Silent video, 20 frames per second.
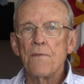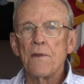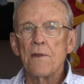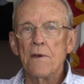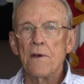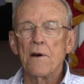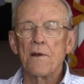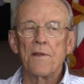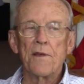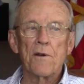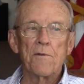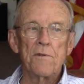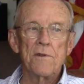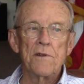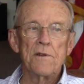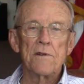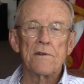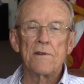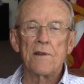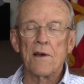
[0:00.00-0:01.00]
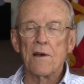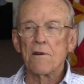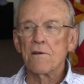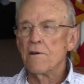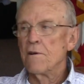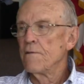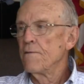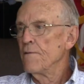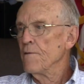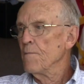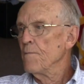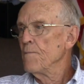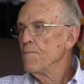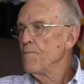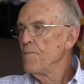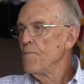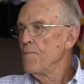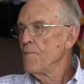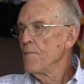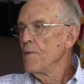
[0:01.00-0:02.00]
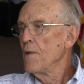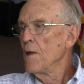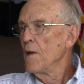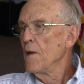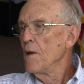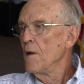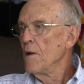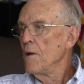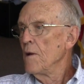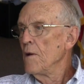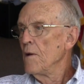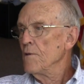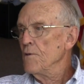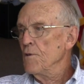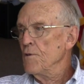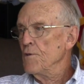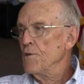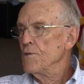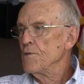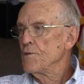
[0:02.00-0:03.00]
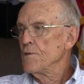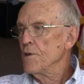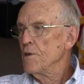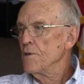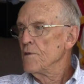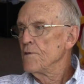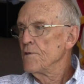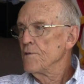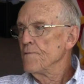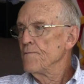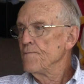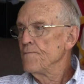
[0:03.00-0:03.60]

Yeah, I think we did take off from Union Station.